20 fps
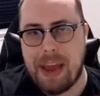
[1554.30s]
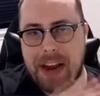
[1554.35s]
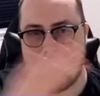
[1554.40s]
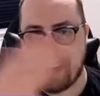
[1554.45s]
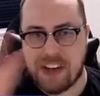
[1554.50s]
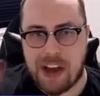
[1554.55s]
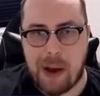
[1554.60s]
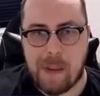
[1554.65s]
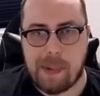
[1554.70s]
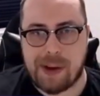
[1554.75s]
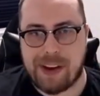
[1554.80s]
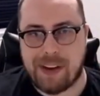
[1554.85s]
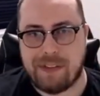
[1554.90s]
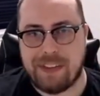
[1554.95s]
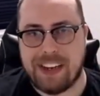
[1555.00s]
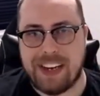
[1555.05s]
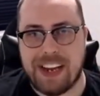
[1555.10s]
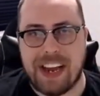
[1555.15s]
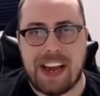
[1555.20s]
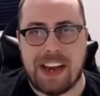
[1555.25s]
the main
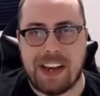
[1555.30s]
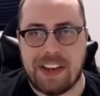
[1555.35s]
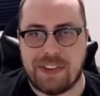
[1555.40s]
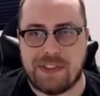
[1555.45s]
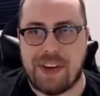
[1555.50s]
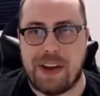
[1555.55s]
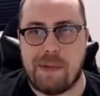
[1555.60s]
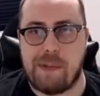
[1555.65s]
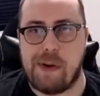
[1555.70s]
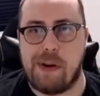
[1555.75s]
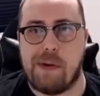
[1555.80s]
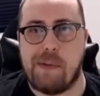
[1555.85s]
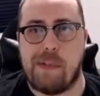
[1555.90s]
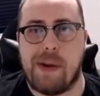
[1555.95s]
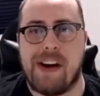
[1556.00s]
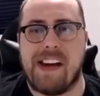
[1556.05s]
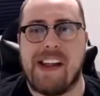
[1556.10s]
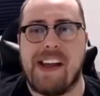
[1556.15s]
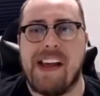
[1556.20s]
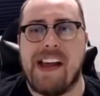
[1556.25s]
topic of the day is
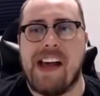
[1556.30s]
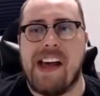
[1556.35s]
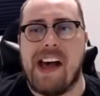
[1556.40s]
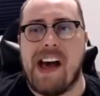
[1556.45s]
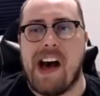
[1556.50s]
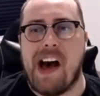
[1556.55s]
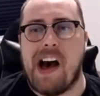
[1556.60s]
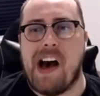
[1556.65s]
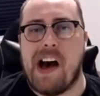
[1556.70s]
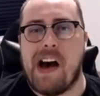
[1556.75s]
Vapor, but